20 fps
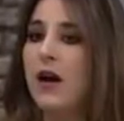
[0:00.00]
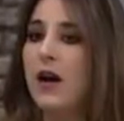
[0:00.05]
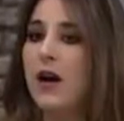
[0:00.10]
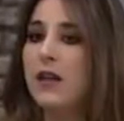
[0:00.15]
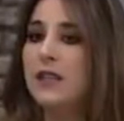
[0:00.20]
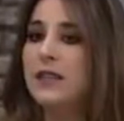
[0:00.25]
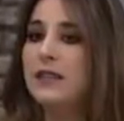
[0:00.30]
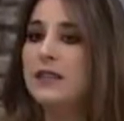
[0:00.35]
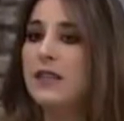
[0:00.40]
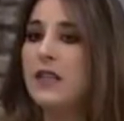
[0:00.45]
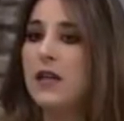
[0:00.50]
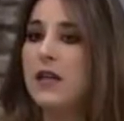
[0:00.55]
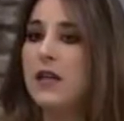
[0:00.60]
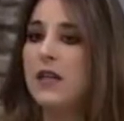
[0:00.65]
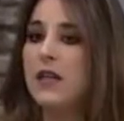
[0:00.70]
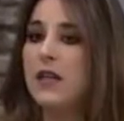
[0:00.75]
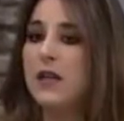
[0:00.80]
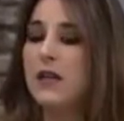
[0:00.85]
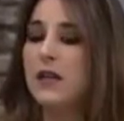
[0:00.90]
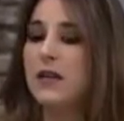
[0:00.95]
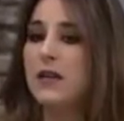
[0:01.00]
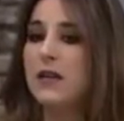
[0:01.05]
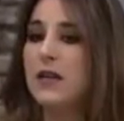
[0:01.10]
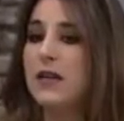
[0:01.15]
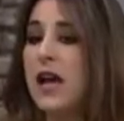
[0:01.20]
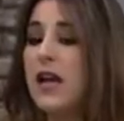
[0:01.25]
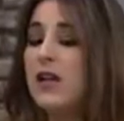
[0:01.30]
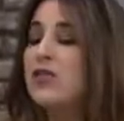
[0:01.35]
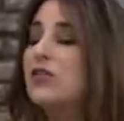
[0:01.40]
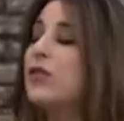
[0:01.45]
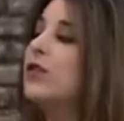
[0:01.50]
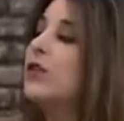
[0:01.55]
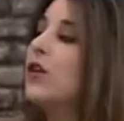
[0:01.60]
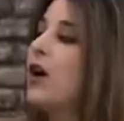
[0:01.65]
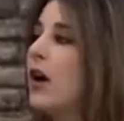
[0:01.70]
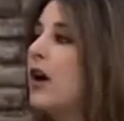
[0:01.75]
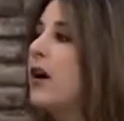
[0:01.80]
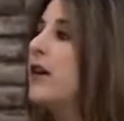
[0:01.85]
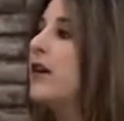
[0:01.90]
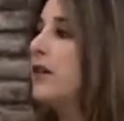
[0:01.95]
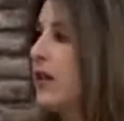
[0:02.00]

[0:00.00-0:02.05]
honestly the National Guard